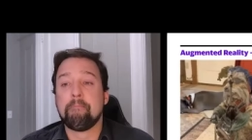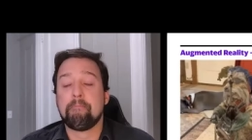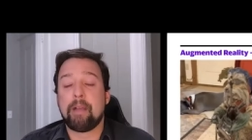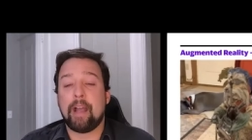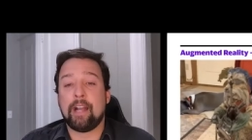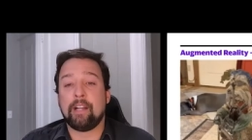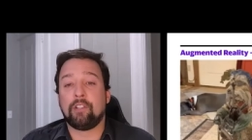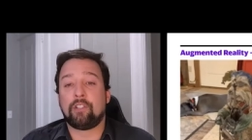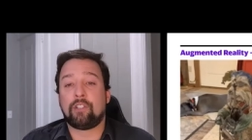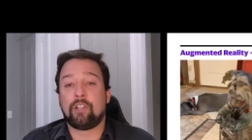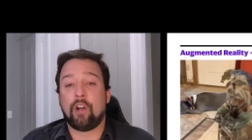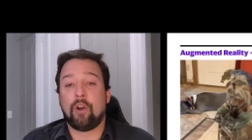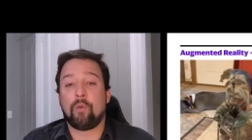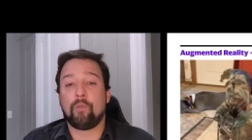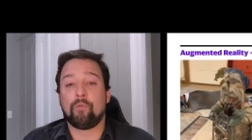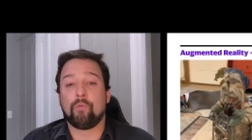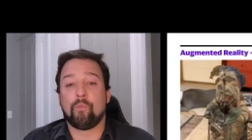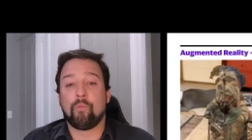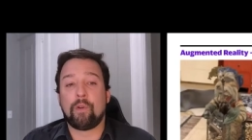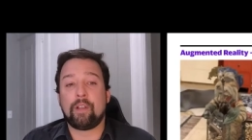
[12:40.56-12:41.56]
And
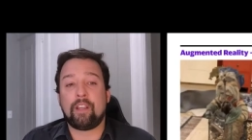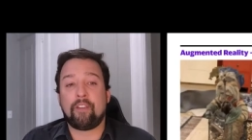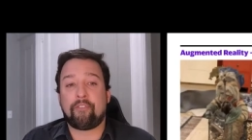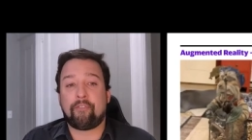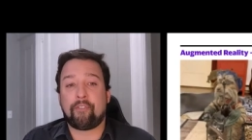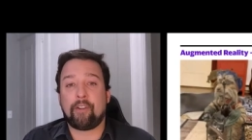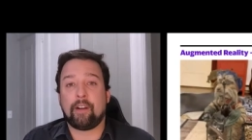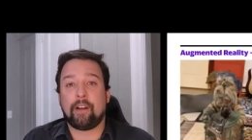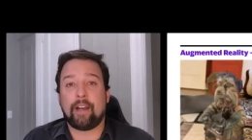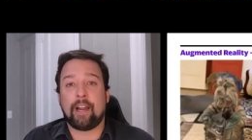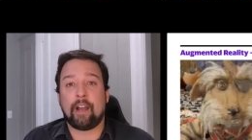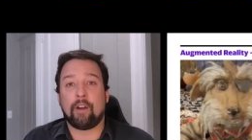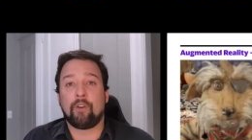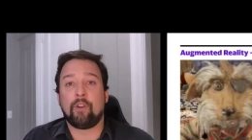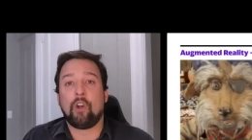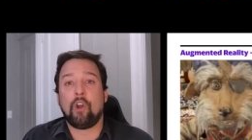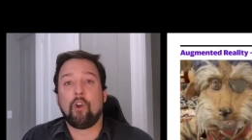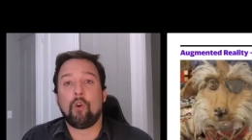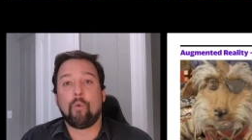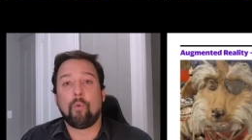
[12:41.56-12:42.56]
so really figuring out,
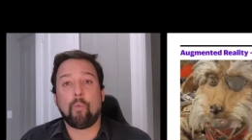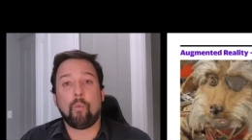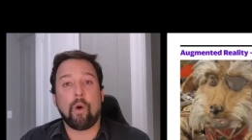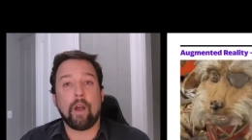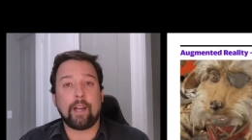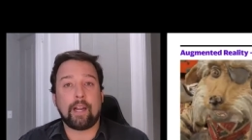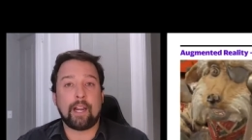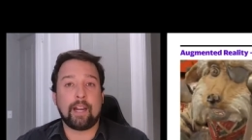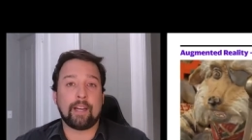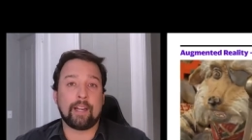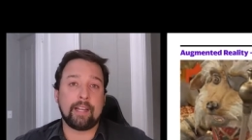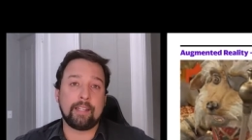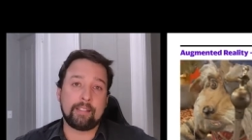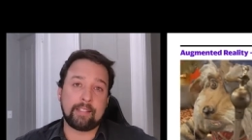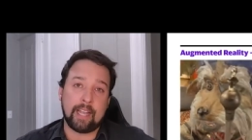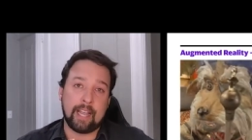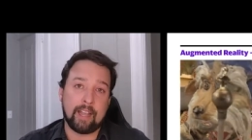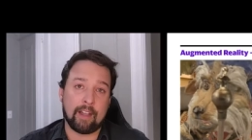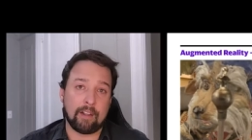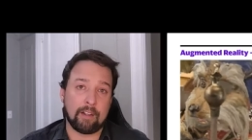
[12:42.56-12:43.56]
what can I
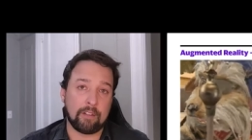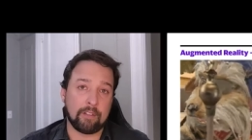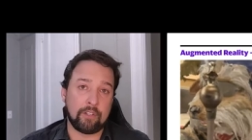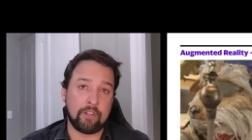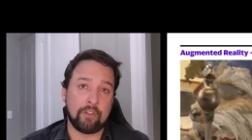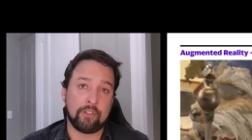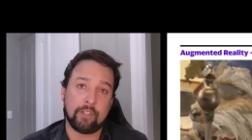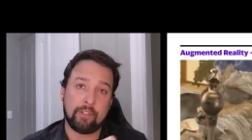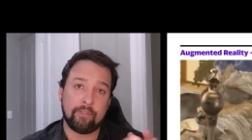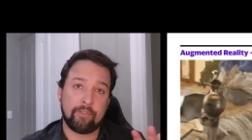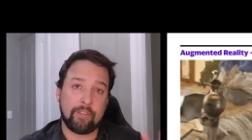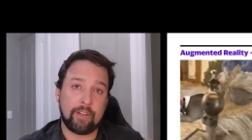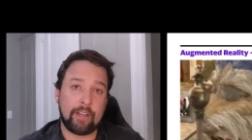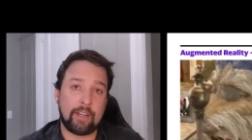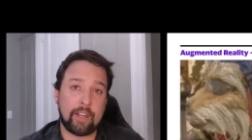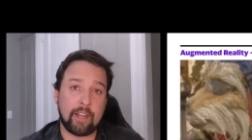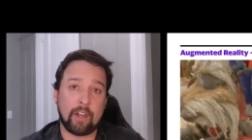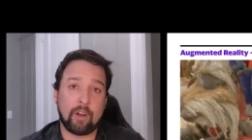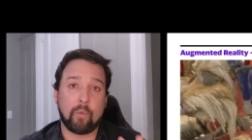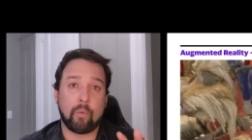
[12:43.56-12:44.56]
tell using
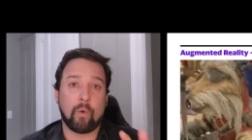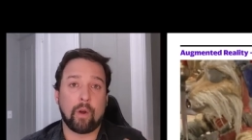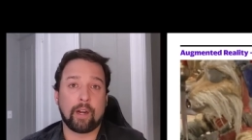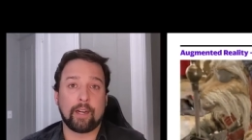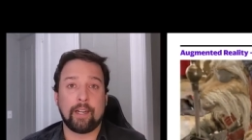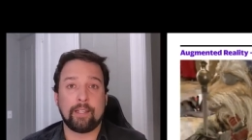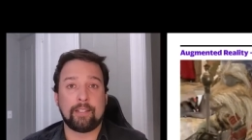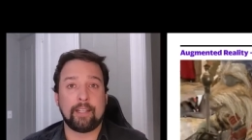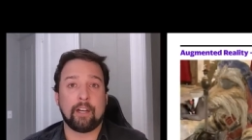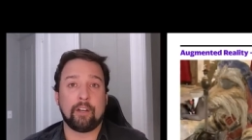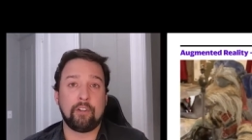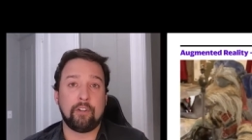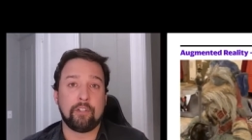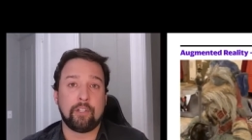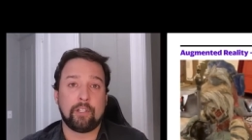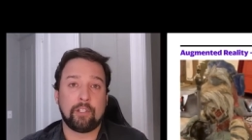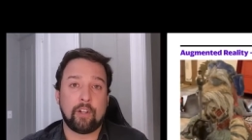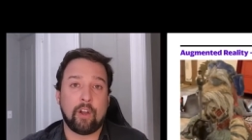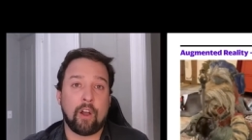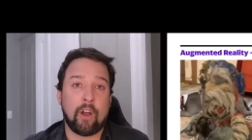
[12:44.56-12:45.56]
video? What can I tell
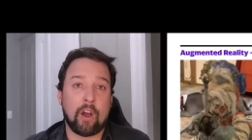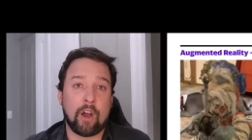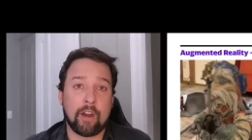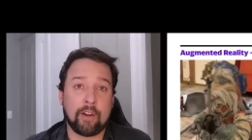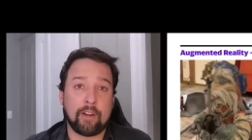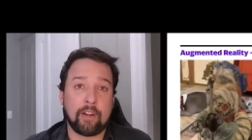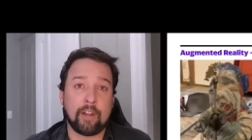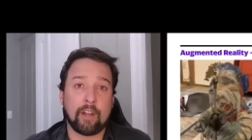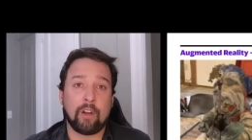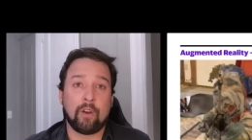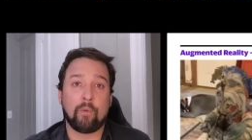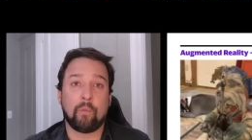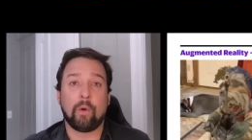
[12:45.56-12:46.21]
using audio?